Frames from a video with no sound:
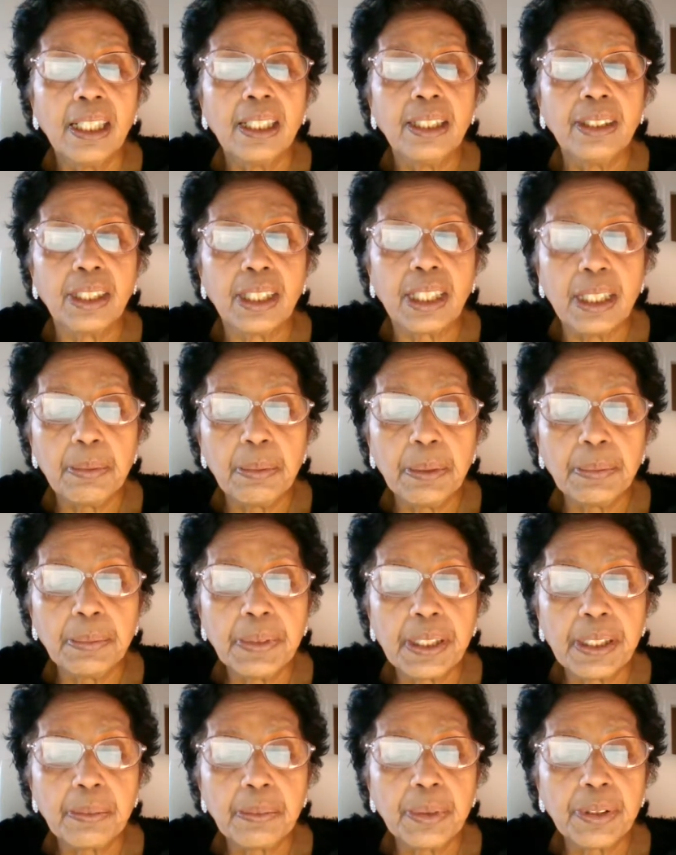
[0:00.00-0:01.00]
to keep up the
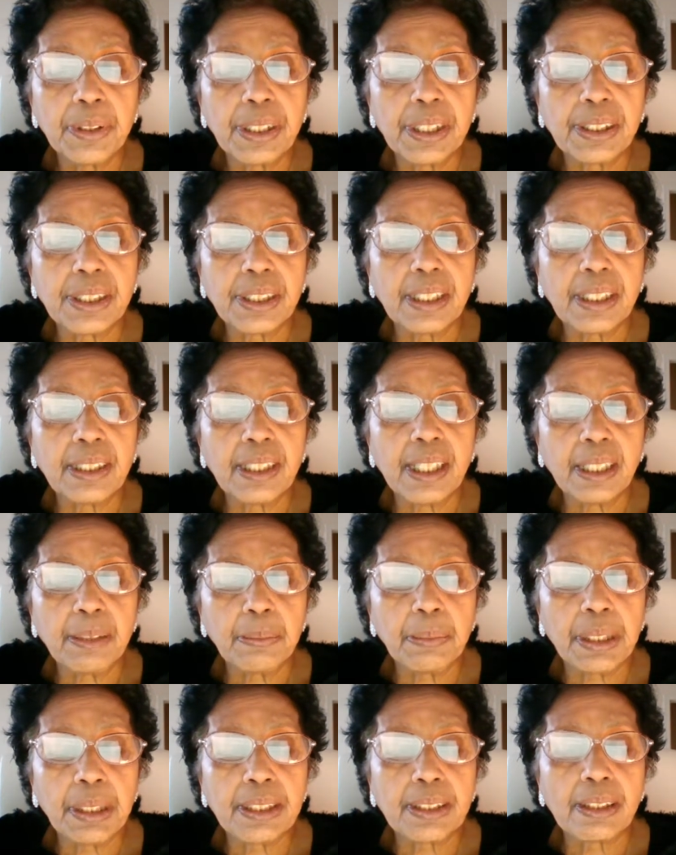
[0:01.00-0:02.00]
reputation that
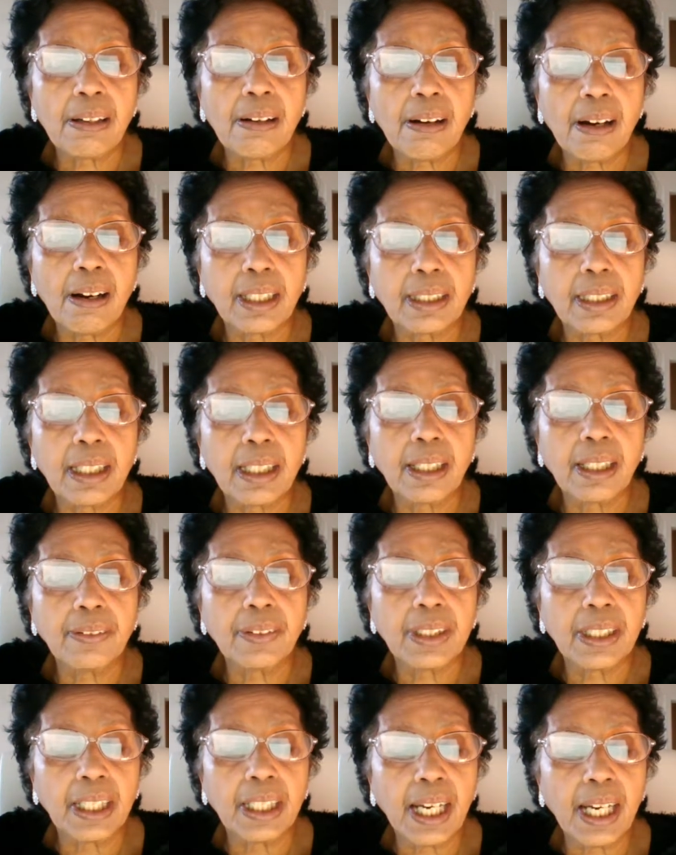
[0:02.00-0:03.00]
means a hard life
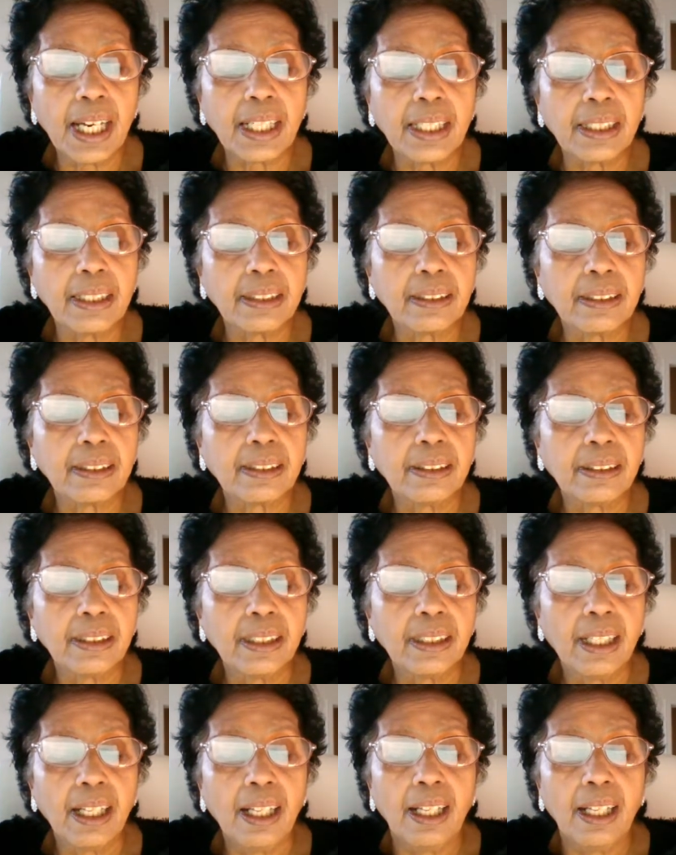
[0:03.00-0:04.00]
again
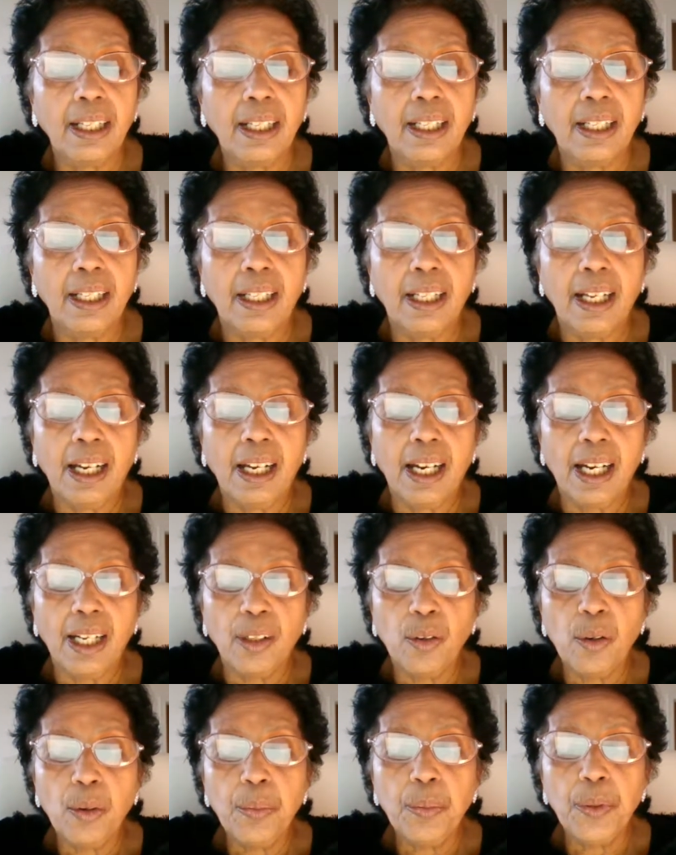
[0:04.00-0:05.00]
i
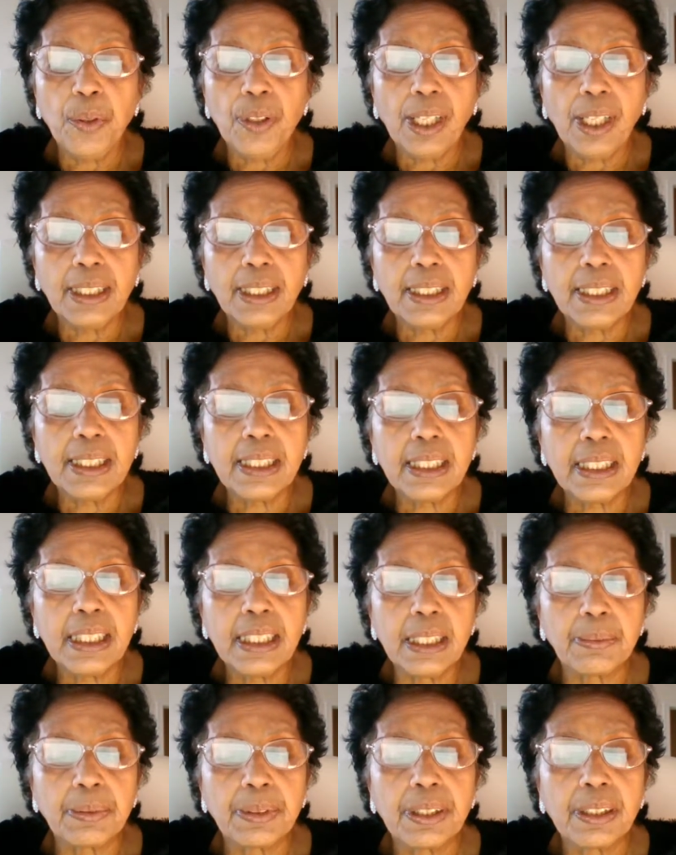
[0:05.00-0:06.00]
hope you like these
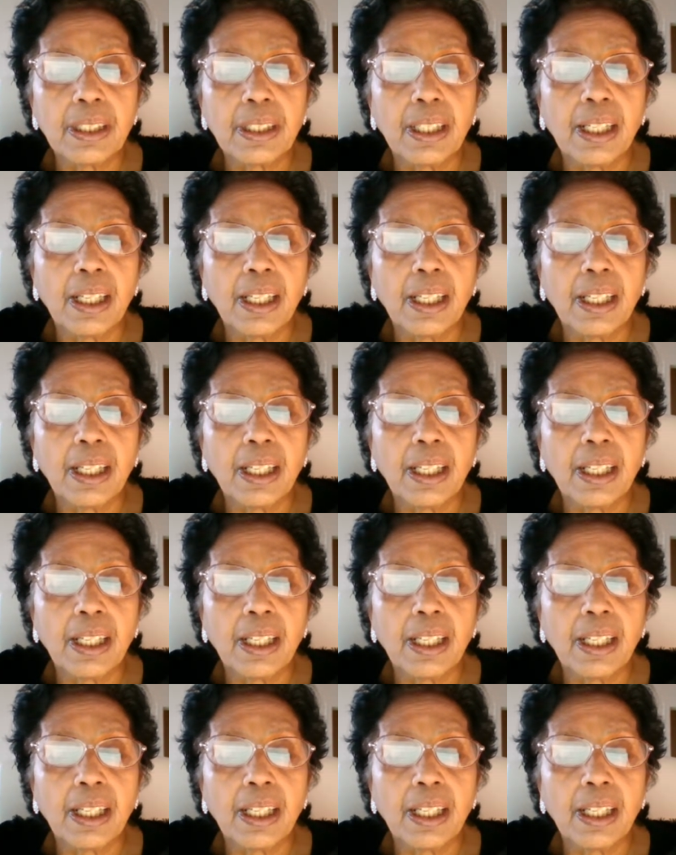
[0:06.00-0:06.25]
tips